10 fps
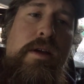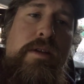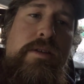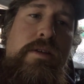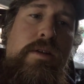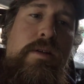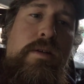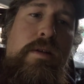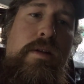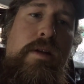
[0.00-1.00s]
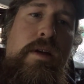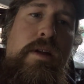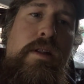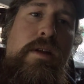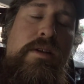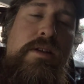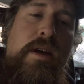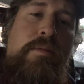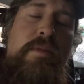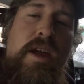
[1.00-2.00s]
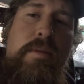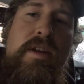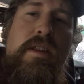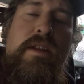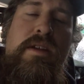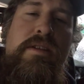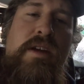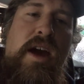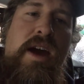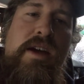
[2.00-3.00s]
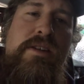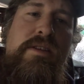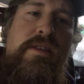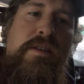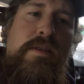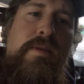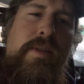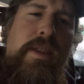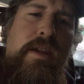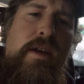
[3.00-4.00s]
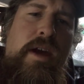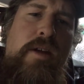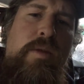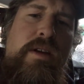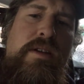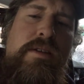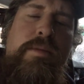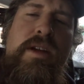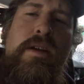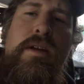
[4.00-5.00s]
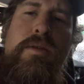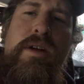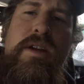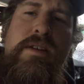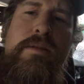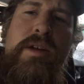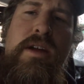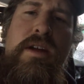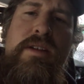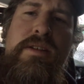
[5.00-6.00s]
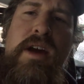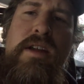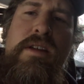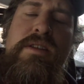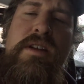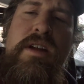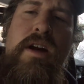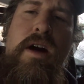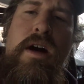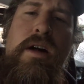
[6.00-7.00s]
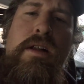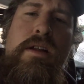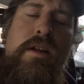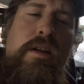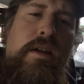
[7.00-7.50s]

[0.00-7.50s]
So it looks like maybe these guys had witnessed me witnessed me inside the city hall